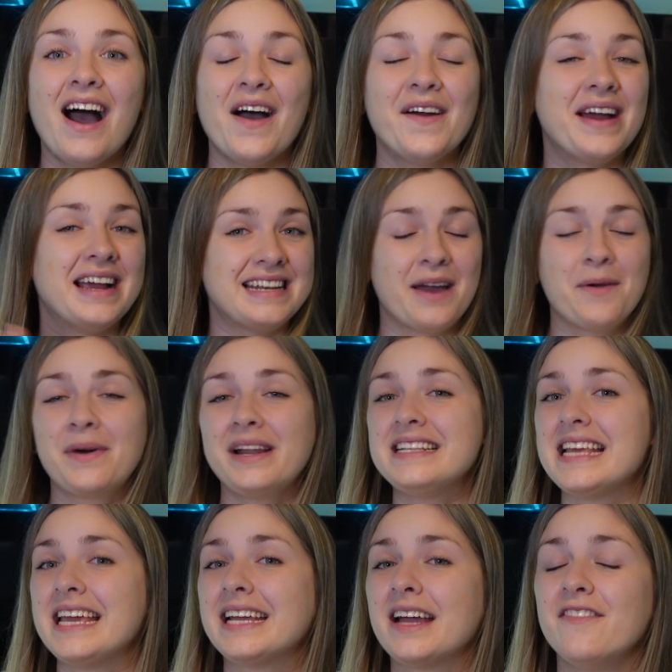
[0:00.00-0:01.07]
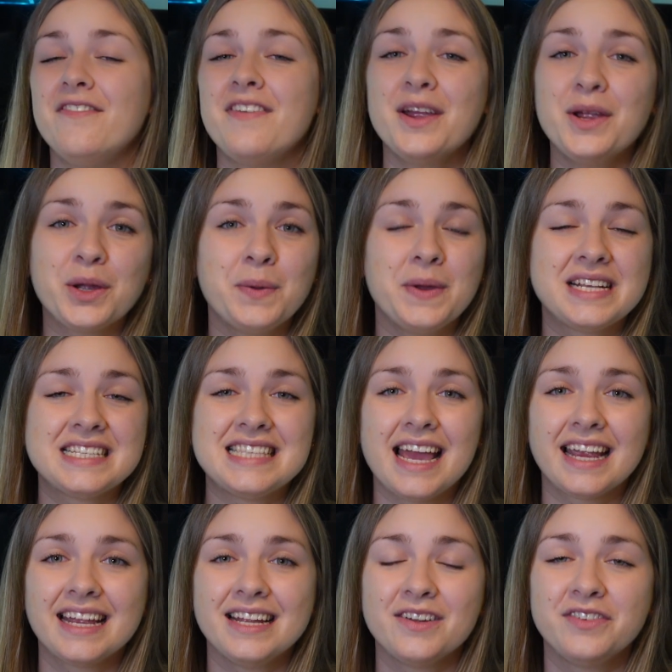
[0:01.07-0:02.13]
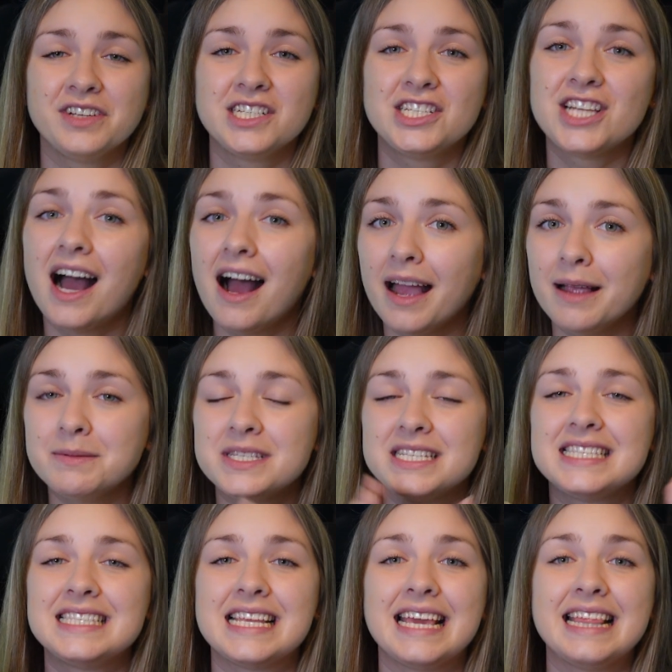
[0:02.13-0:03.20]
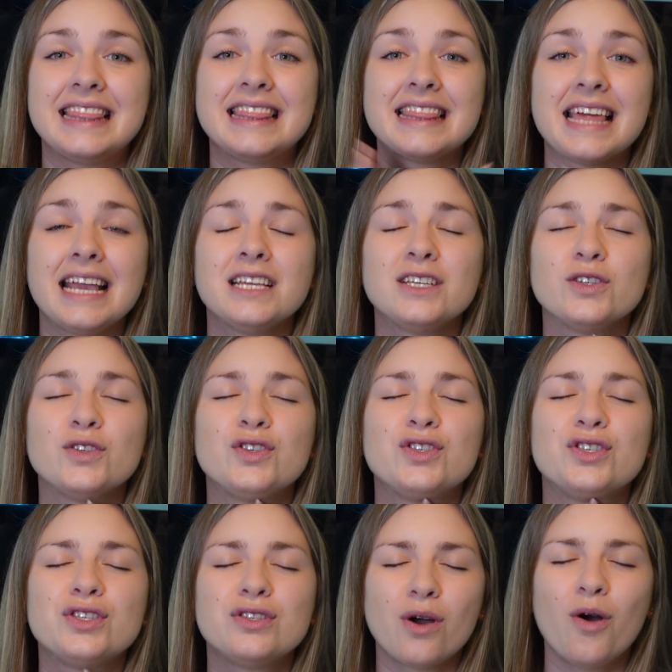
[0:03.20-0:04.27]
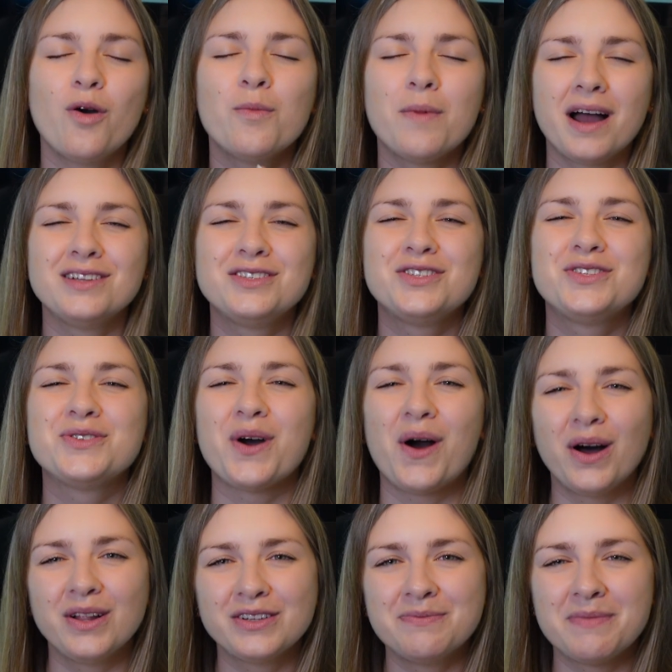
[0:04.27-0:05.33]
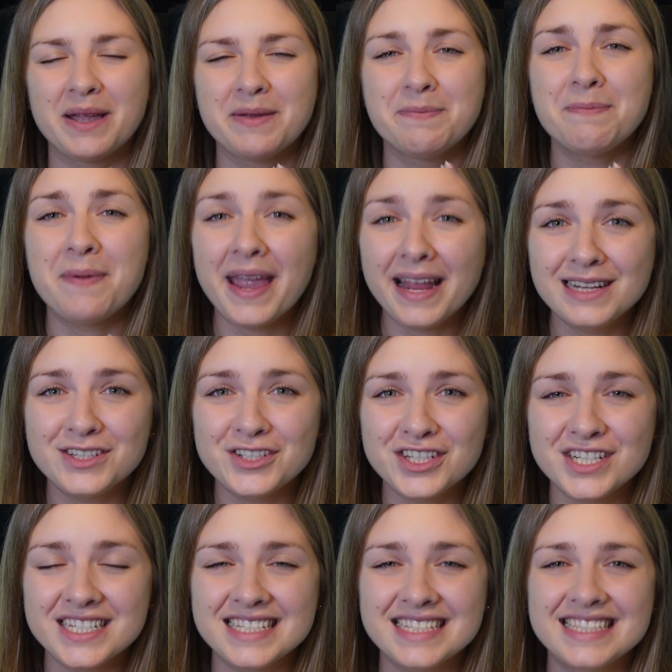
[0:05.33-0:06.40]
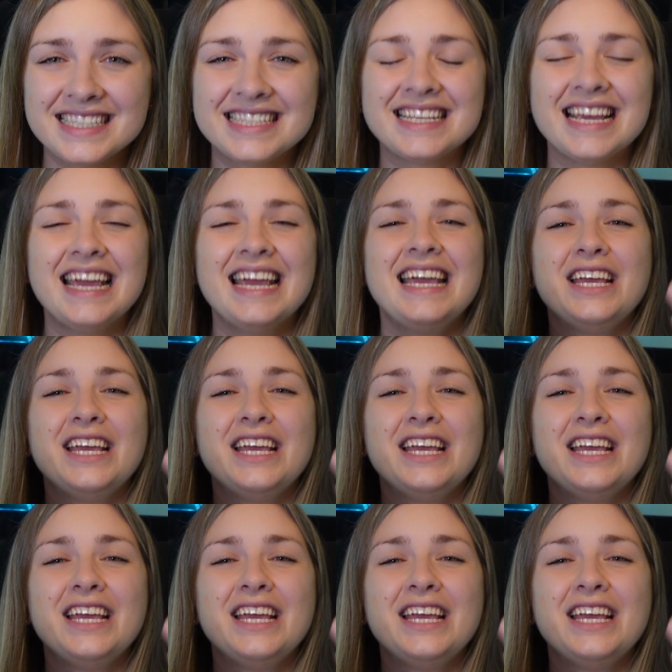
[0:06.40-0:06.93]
All right, I want to take a very quick second of your time to say thank you so much to all of my patrons.